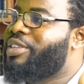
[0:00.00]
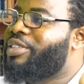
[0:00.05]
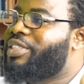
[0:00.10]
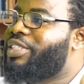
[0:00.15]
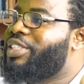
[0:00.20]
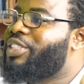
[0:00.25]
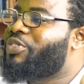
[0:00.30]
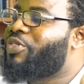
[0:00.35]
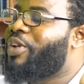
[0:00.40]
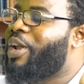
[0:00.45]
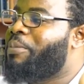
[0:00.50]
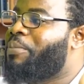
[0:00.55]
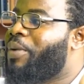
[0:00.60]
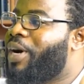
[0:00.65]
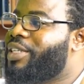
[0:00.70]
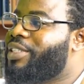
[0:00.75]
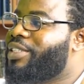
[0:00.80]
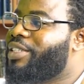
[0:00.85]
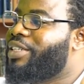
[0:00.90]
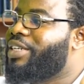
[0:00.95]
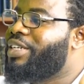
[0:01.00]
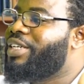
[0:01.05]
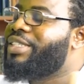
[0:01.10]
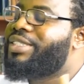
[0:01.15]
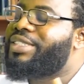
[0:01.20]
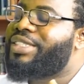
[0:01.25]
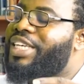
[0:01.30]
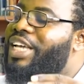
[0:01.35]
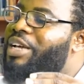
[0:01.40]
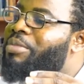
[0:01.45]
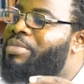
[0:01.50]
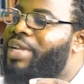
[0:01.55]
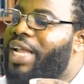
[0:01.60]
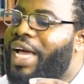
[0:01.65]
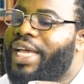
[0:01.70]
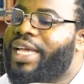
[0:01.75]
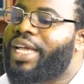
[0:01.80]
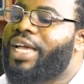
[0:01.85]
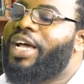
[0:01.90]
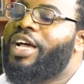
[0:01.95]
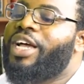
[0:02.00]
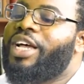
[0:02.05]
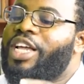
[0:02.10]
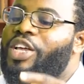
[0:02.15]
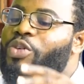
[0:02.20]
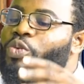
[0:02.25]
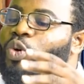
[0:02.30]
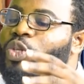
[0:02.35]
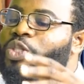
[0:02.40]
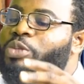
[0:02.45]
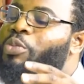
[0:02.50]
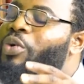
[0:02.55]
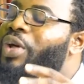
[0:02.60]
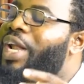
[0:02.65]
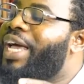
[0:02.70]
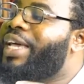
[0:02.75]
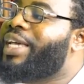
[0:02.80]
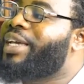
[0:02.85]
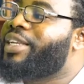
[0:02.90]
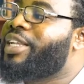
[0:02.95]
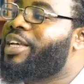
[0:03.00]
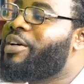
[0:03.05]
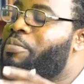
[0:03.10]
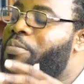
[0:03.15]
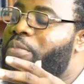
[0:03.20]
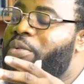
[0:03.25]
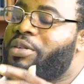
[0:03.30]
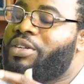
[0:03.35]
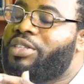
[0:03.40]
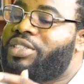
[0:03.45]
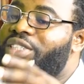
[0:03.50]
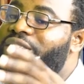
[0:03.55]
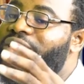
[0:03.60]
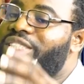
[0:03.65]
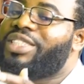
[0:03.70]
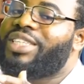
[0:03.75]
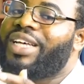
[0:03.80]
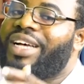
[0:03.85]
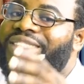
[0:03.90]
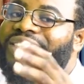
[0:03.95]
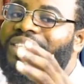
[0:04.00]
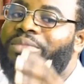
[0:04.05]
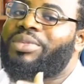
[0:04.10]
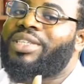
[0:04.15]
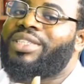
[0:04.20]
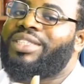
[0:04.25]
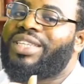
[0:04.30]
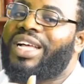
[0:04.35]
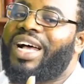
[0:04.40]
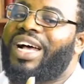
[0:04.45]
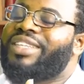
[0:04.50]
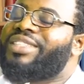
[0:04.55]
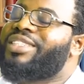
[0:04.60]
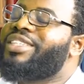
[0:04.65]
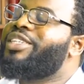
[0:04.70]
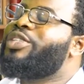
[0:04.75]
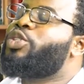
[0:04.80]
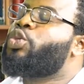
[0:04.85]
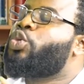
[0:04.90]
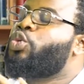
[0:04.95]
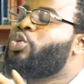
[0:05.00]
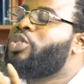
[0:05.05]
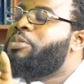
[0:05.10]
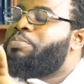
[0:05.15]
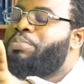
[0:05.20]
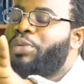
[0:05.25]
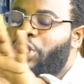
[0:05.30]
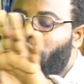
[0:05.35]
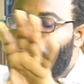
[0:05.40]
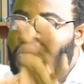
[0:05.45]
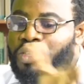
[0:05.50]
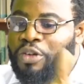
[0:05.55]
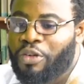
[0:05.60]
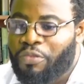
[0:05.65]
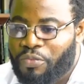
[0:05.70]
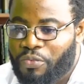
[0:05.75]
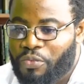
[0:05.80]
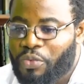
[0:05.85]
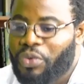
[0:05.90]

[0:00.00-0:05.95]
Things Fall Apart, it came like, it was more like the critics accepted it as a true depiction of